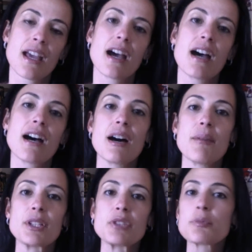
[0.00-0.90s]

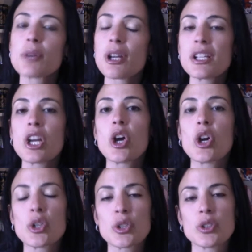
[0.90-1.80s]
And you've probably
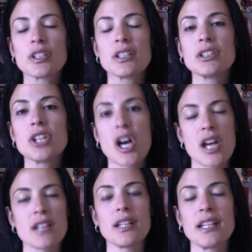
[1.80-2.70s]
heard a lot
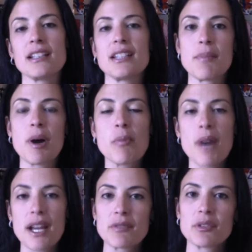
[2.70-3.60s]
lately about
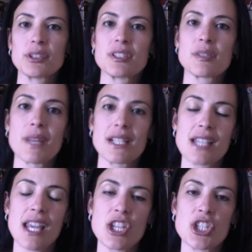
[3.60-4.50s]
mindfulness
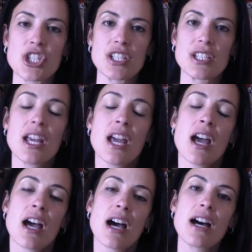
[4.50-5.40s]
meditation.
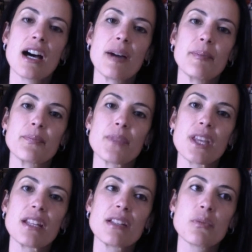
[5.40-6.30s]
And
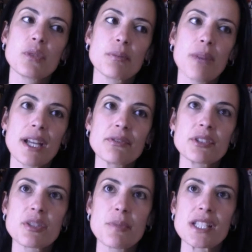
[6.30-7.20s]
what
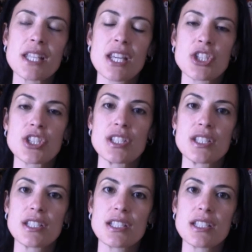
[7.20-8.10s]
mindfulness meditation
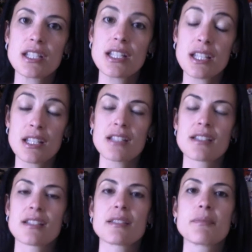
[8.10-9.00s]

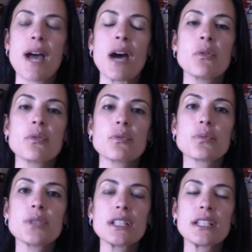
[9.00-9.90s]
is about
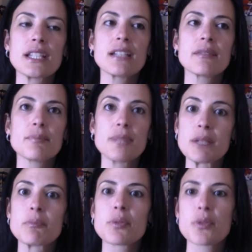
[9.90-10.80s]
really
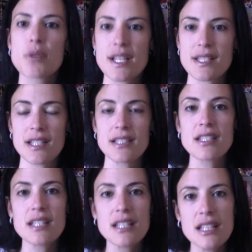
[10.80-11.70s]
being
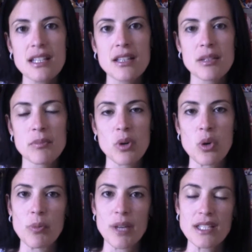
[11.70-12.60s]
present in the
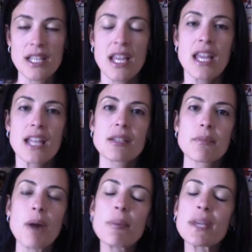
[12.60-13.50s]
moment. It's
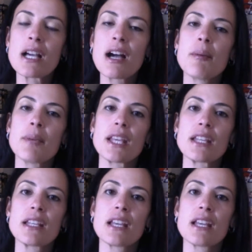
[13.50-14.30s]
about becoming